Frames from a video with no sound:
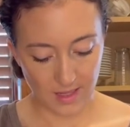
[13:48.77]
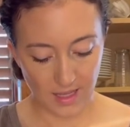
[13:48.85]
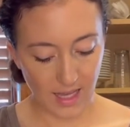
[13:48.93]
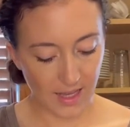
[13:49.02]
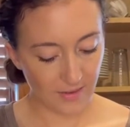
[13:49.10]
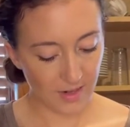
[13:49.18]

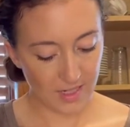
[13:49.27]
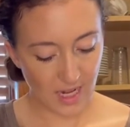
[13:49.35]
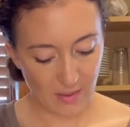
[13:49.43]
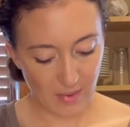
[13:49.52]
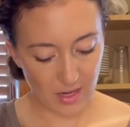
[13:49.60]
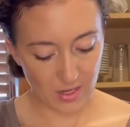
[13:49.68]
Every
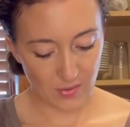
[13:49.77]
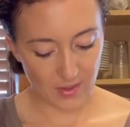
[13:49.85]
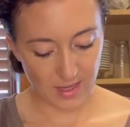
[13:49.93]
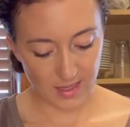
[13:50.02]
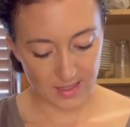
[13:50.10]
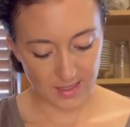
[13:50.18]
time I do
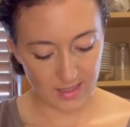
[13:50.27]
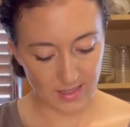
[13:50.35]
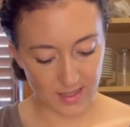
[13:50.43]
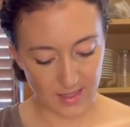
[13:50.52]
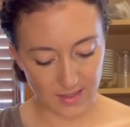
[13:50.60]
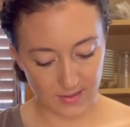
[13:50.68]
this
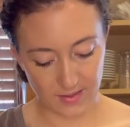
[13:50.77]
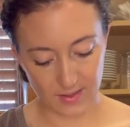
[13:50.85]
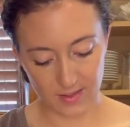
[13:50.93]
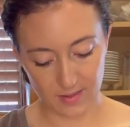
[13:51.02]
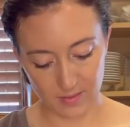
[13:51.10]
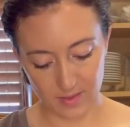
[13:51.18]

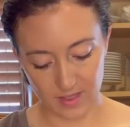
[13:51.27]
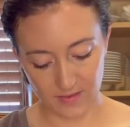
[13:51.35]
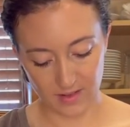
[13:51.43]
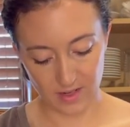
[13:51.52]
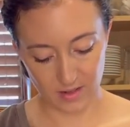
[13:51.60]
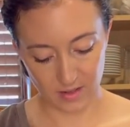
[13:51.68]
with the
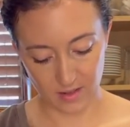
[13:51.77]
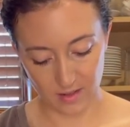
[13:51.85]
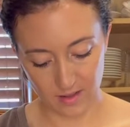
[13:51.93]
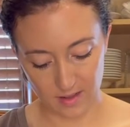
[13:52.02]
vinegar,